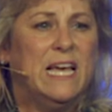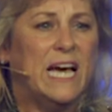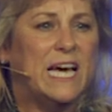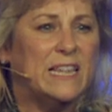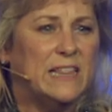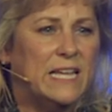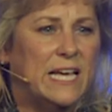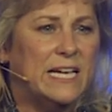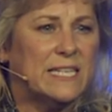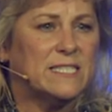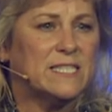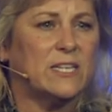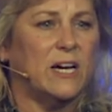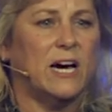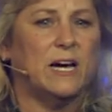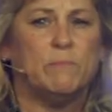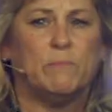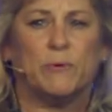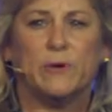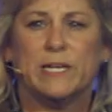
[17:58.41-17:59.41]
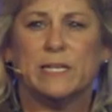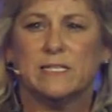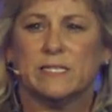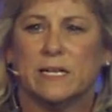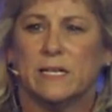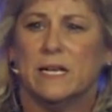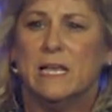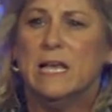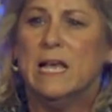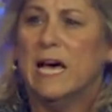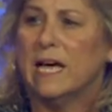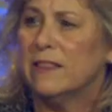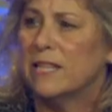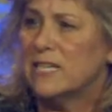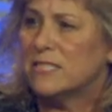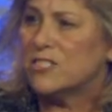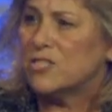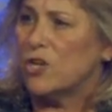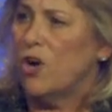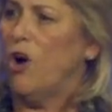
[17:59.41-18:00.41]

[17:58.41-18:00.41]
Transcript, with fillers: unless God brings it, unless the